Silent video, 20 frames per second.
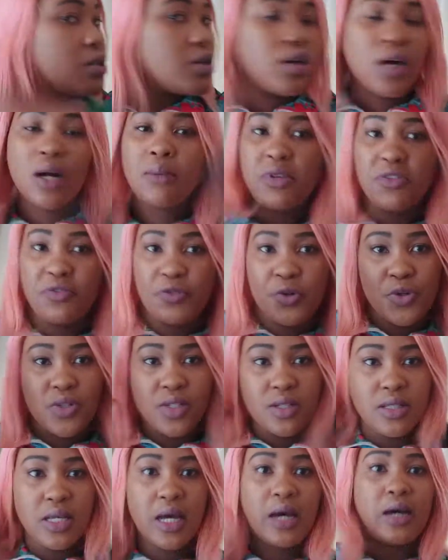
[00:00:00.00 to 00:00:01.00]
You got to be
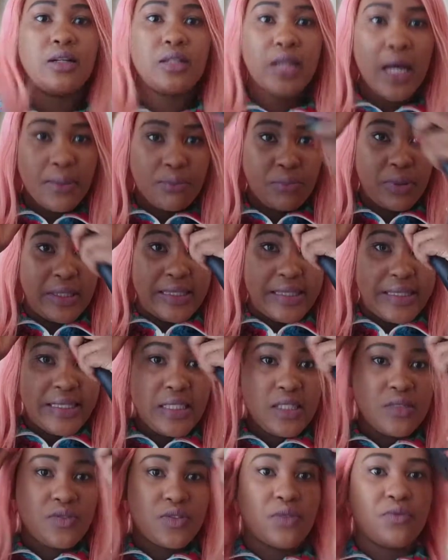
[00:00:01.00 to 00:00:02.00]
versatile. I
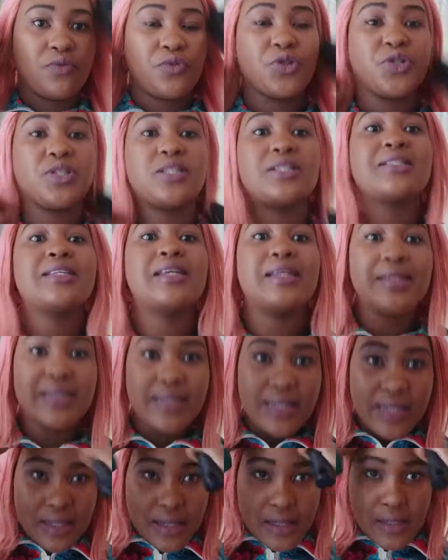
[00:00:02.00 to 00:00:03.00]
believe in
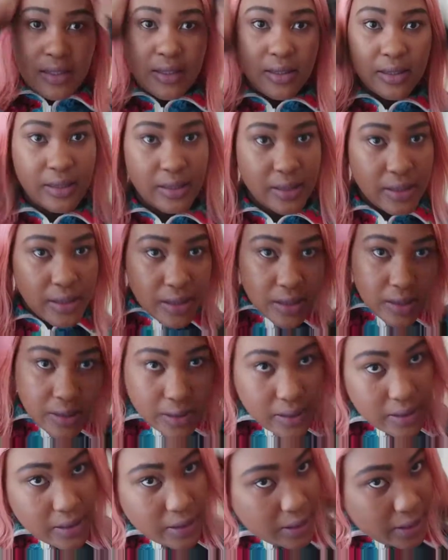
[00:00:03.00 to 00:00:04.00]
versatility.
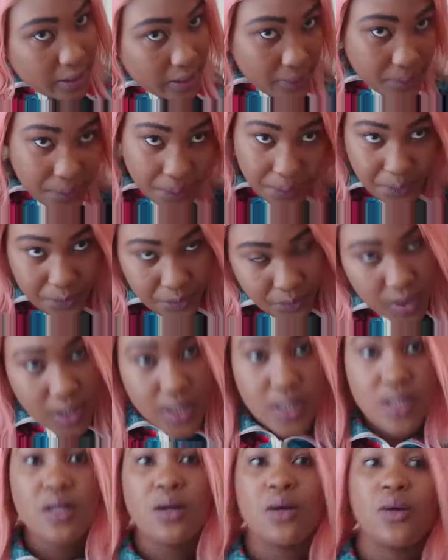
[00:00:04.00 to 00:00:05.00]
Okay,
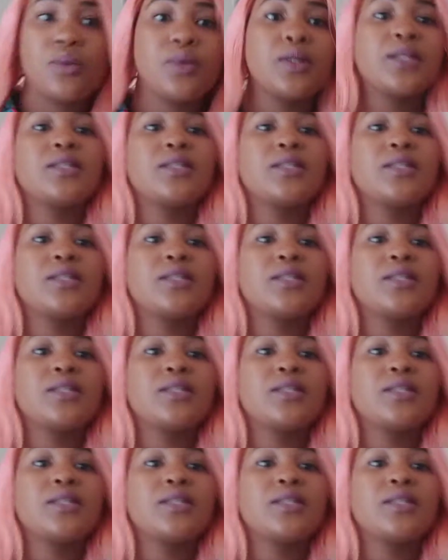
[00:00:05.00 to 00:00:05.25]
let's go.